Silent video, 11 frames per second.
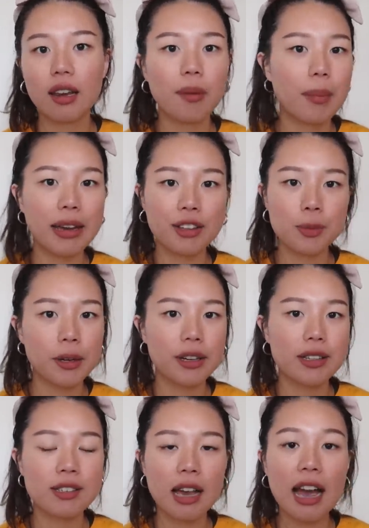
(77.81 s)
my
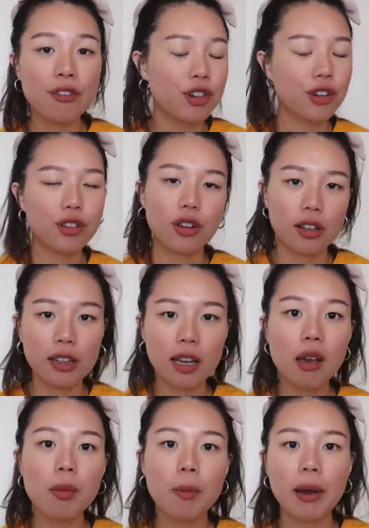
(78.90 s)
experience after the clip,